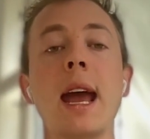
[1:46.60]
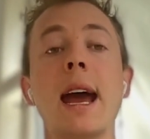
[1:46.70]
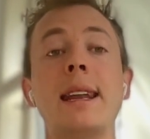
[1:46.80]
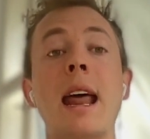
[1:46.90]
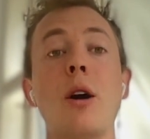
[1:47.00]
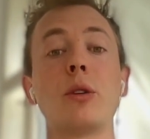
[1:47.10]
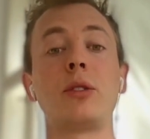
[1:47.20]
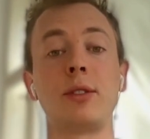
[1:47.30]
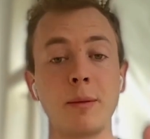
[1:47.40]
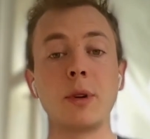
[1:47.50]
Now,
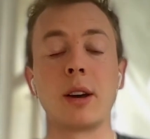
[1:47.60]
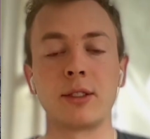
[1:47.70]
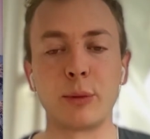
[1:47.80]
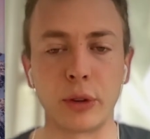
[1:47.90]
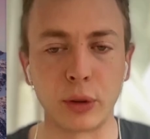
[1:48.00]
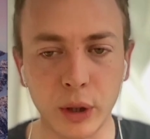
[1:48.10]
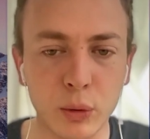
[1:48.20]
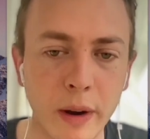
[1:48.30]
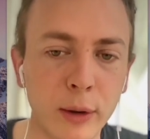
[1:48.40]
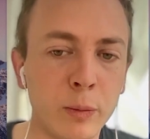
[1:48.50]
some customers who use
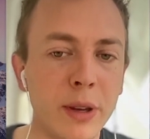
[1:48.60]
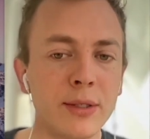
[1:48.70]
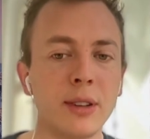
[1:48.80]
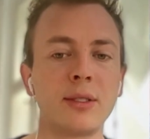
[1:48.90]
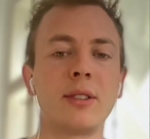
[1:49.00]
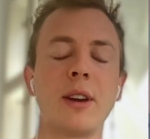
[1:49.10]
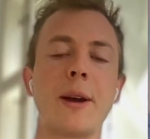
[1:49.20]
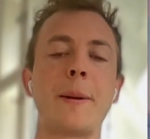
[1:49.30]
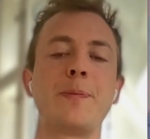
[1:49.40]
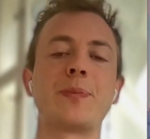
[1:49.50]
Revolut Business
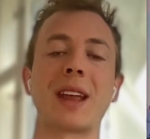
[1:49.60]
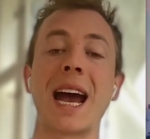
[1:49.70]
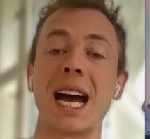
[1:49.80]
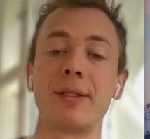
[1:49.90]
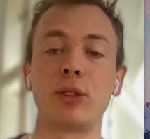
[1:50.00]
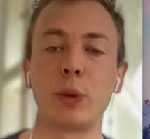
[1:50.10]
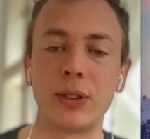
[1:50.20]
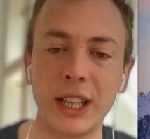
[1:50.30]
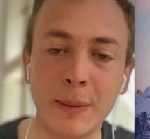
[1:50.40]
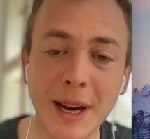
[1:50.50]
have a
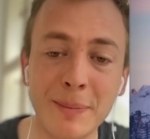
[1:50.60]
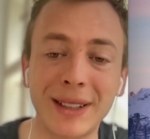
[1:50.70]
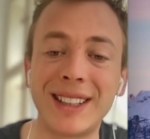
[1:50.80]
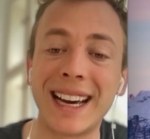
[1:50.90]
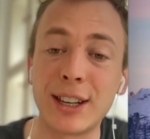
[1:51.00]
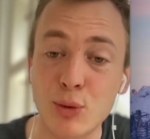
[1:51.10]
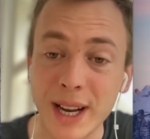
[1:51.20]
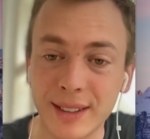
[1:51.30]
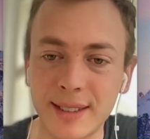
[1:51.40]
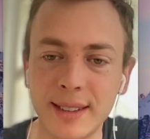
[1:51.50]
Swiss IBAN, but the
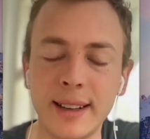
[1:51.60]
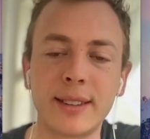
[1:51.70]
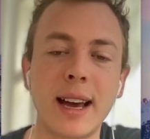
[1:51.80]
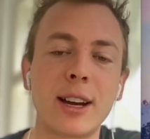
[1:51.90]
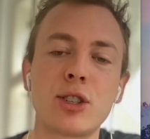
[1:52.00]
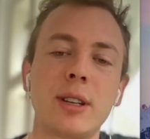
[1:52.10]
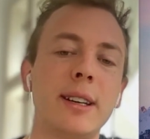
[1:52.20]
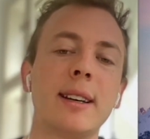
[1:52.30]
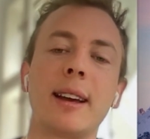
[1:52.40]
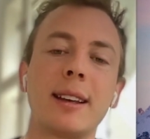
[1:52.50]
address is
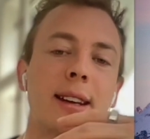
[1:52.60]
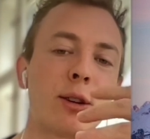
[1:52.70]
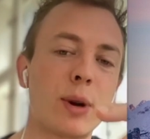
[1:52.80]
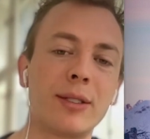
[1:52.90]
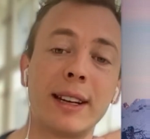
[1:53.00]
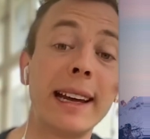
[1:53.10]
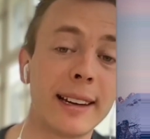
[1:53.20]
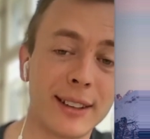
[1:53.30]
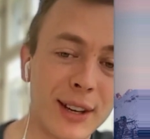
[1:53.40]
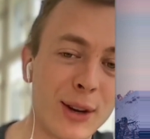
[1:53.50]
actually like an address in
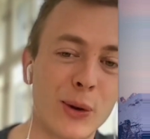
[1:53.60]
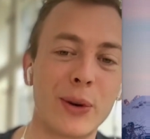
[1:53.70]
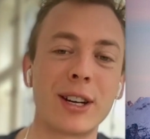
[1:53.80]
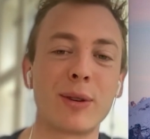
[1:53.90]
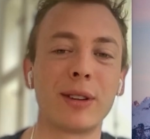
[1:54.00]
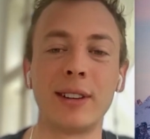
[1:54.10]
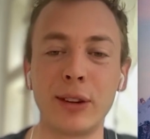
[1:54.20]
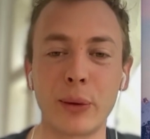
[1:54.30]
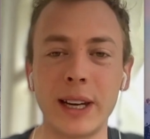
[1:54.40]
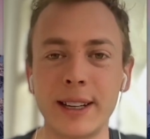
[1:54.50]
England or an address in
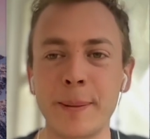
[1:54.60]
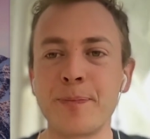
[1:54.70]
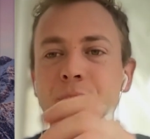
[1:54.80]
Lithuania.